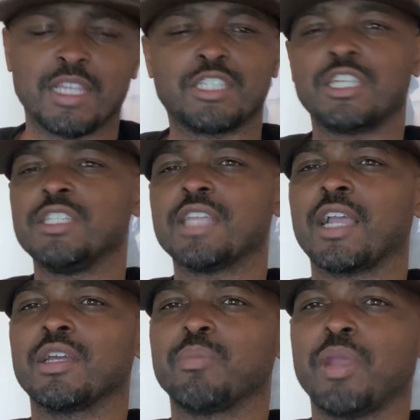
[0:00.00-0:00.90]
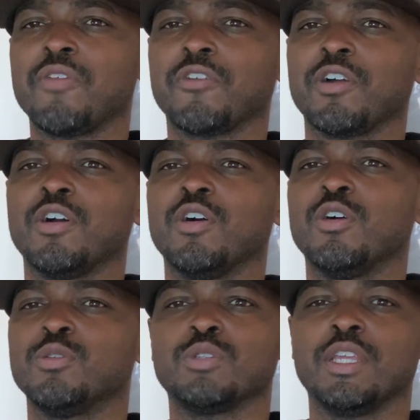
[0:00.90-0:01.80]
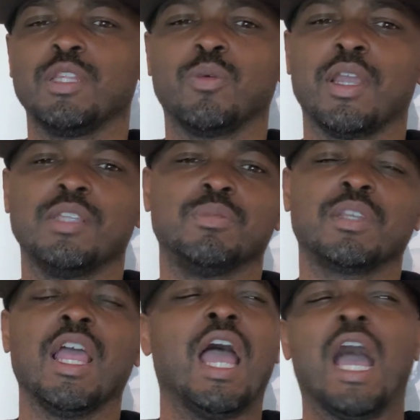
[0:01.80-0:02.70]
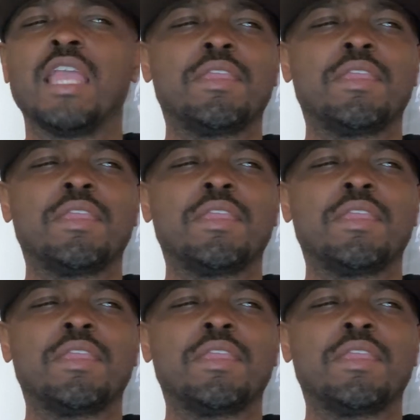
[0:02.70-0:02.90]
she's not gonna pay for her own anyways. How